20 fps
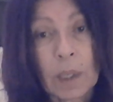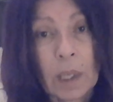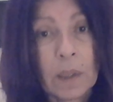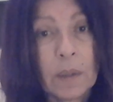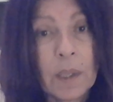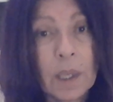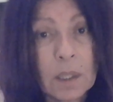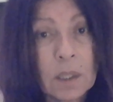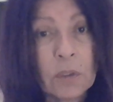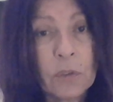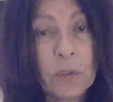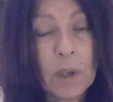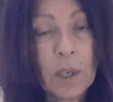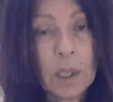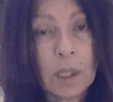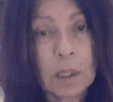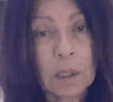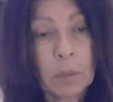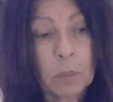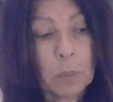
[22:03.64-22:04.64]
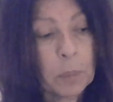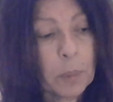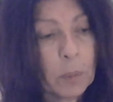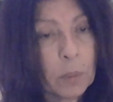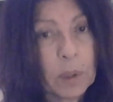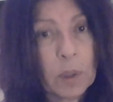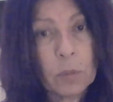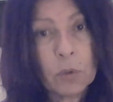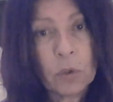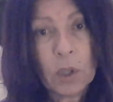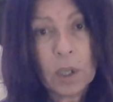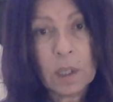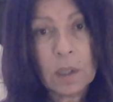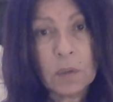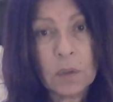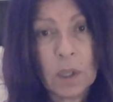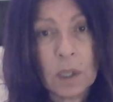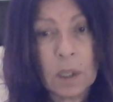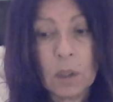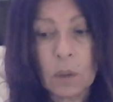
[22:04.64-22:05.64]
And that's fine. But what I'm trying
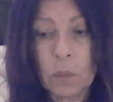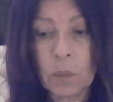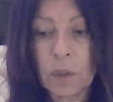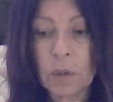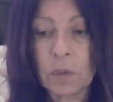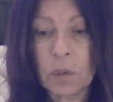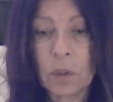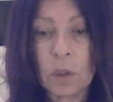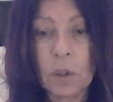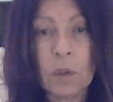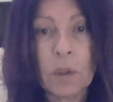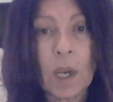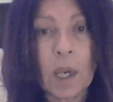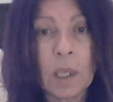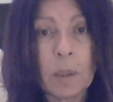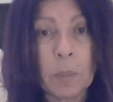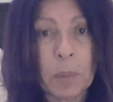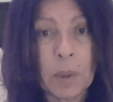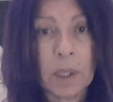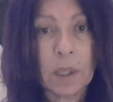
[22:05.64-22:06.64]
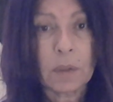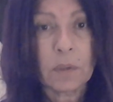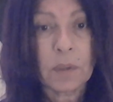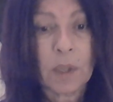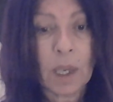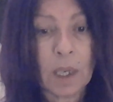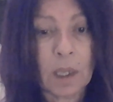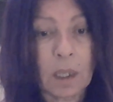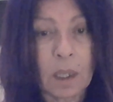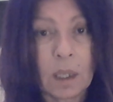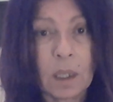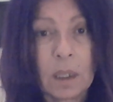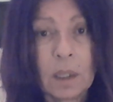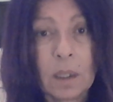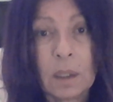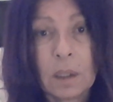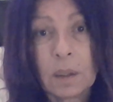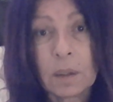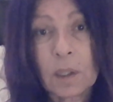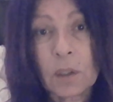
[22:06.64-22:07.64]
to tell you is you got to pick a deck
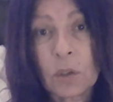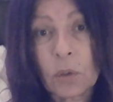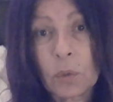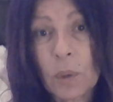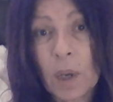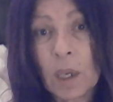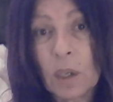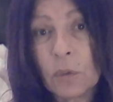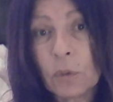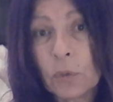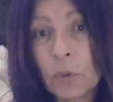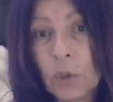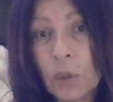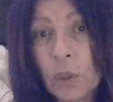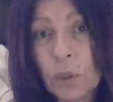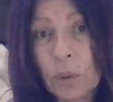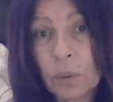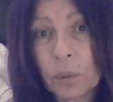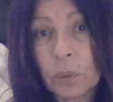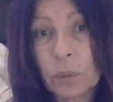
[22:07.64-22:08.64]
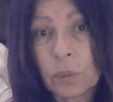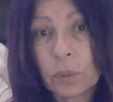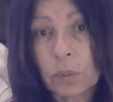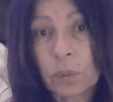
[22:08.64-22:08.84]
that's right for you.